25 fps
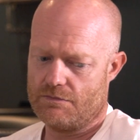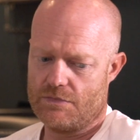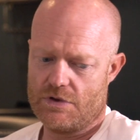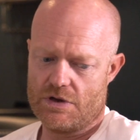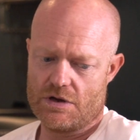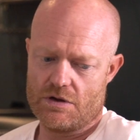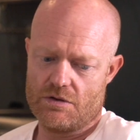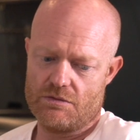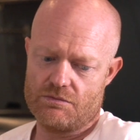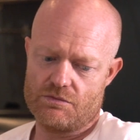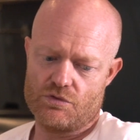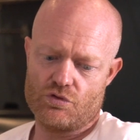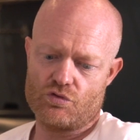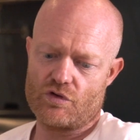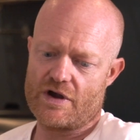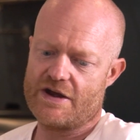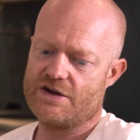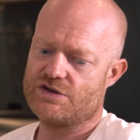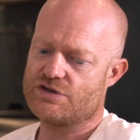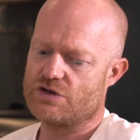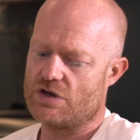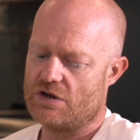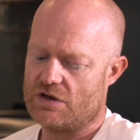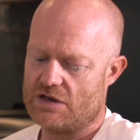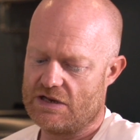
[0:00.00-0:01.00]
you know,
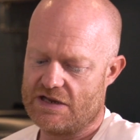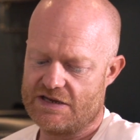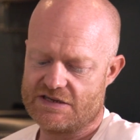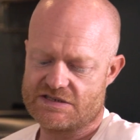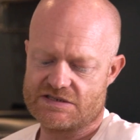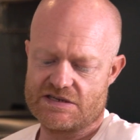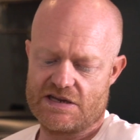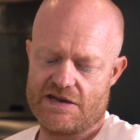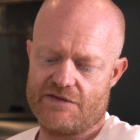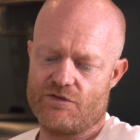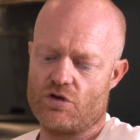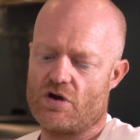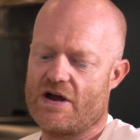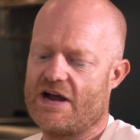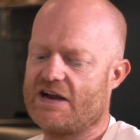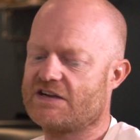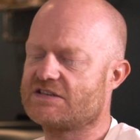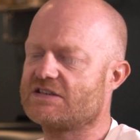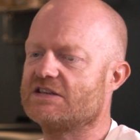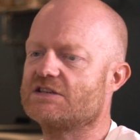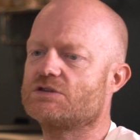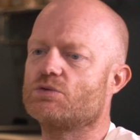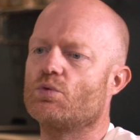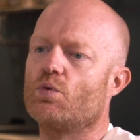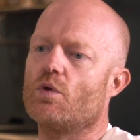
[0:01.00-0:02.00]
great journalists, and they've got
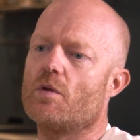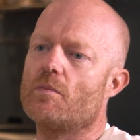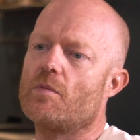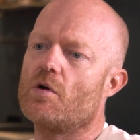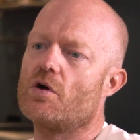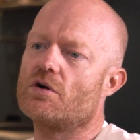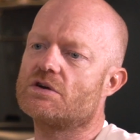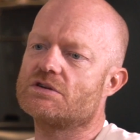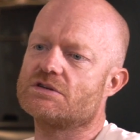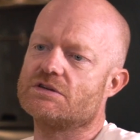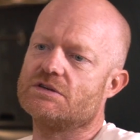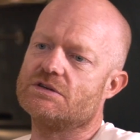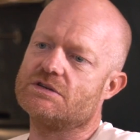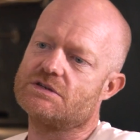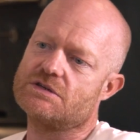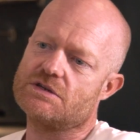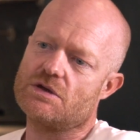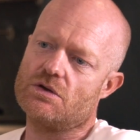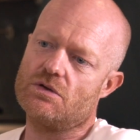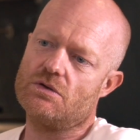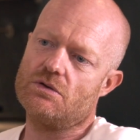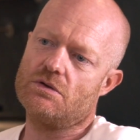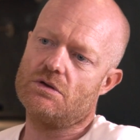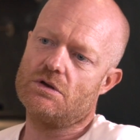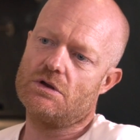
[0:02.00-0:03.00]
access to all the boxers.
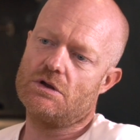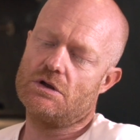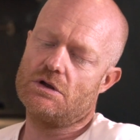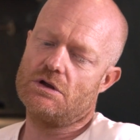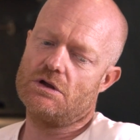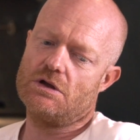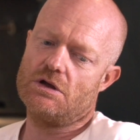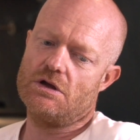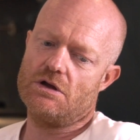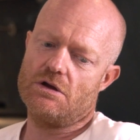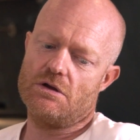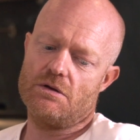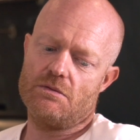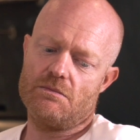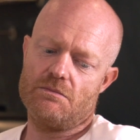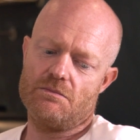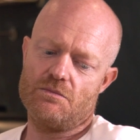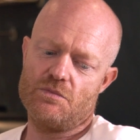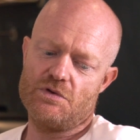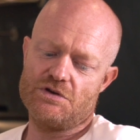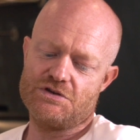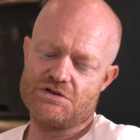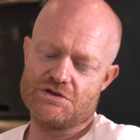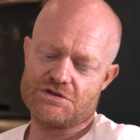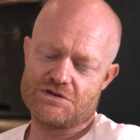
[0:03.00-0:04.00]
So
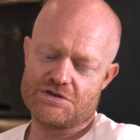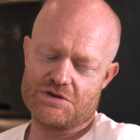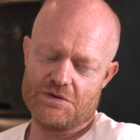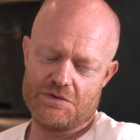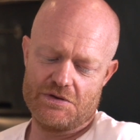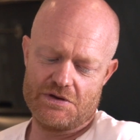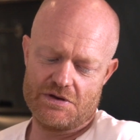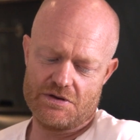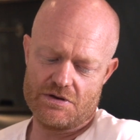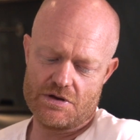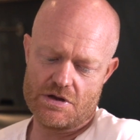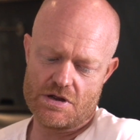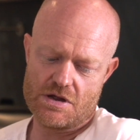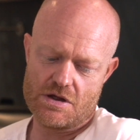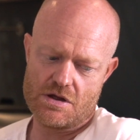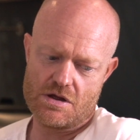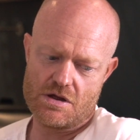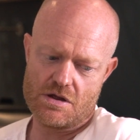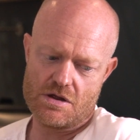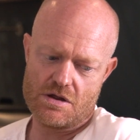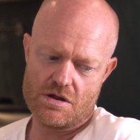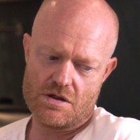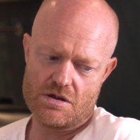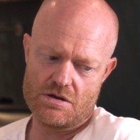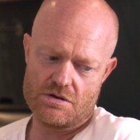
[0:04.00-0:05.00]
we're just doing
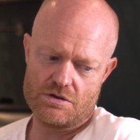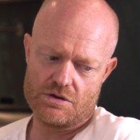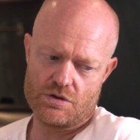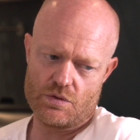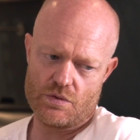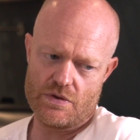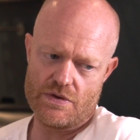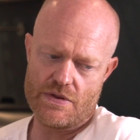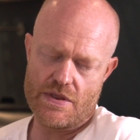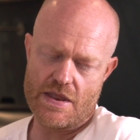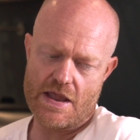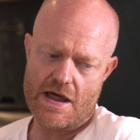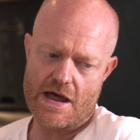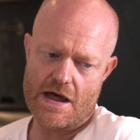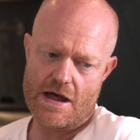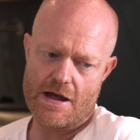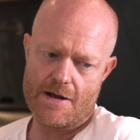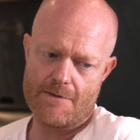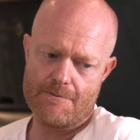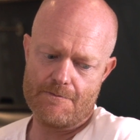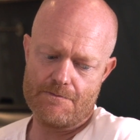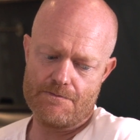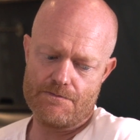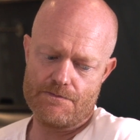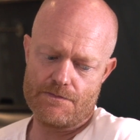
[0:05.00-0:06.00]
doing
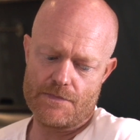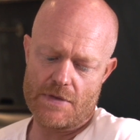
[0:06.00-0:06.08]
that.